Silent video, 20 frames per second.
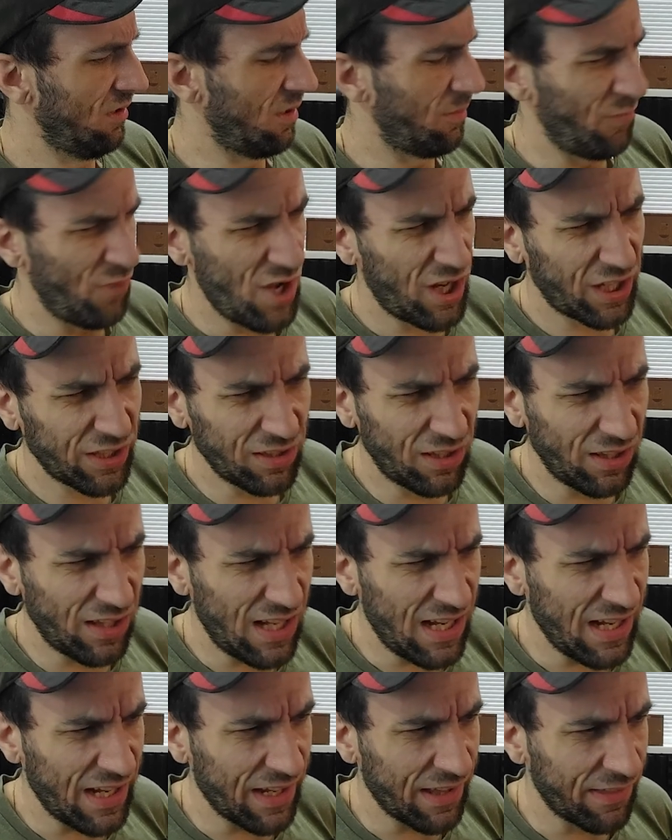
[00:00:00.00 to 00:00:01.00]
Not gonna
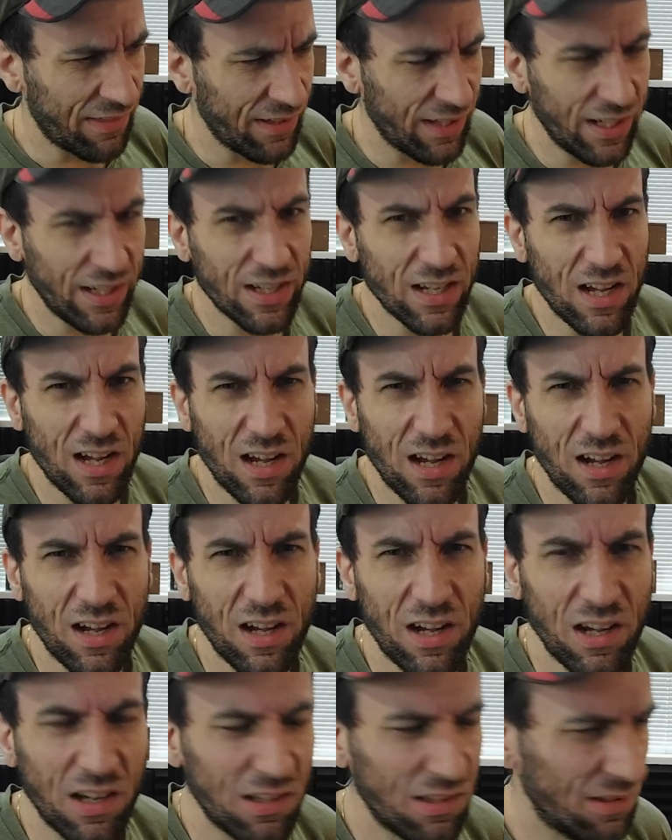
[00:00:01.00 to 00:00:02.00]
lie, the
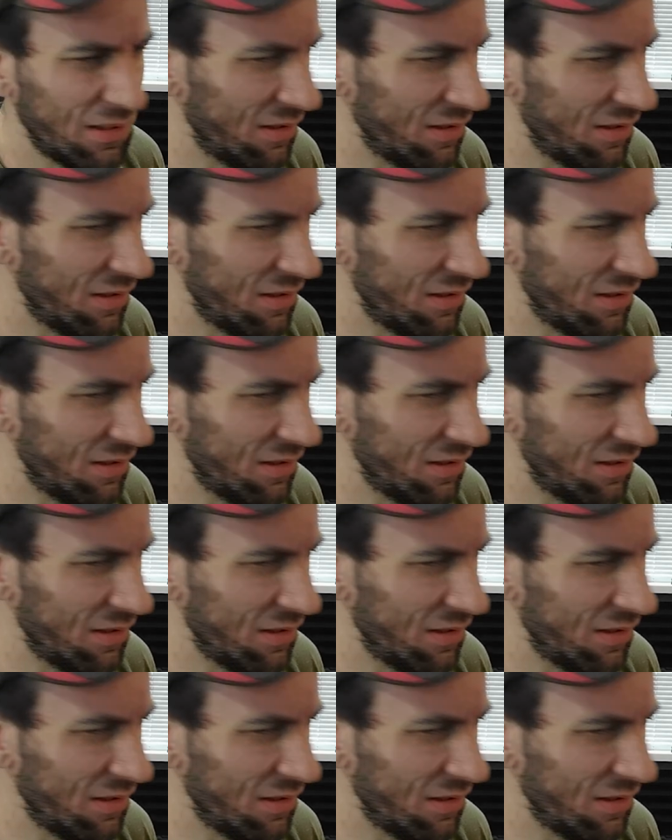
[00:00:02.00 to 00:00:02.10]
uh